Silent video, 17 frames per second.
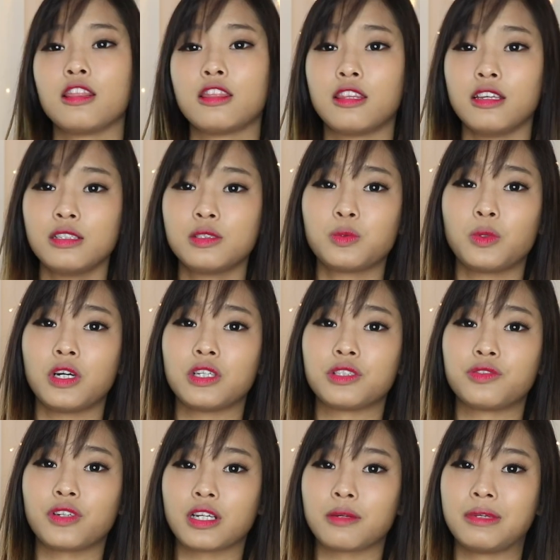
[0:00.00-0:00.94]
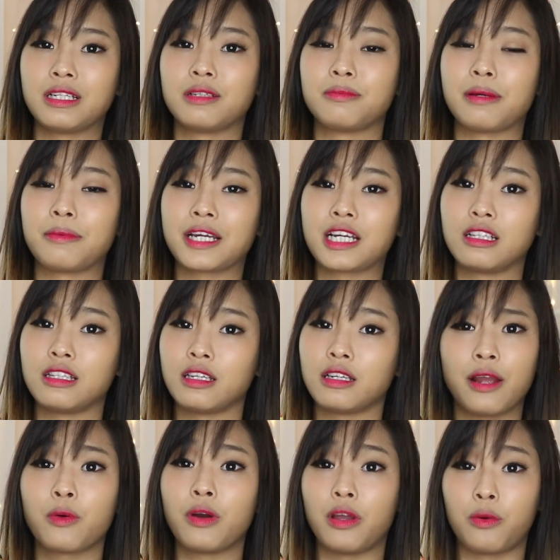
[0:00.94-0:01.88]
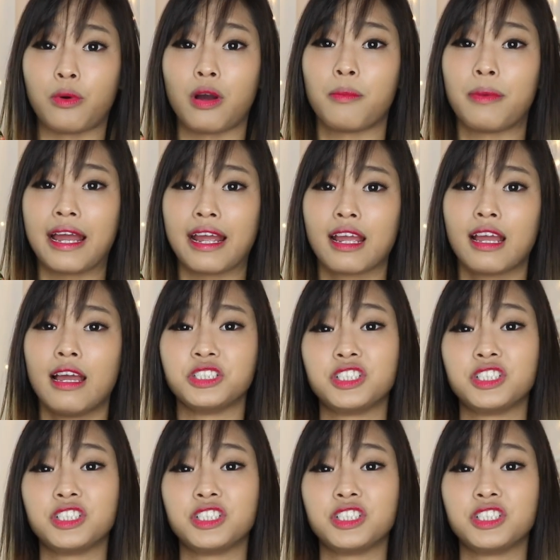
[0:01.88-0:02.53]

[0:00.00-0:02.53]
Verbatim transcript: This was recommended by my colleague quite a while back.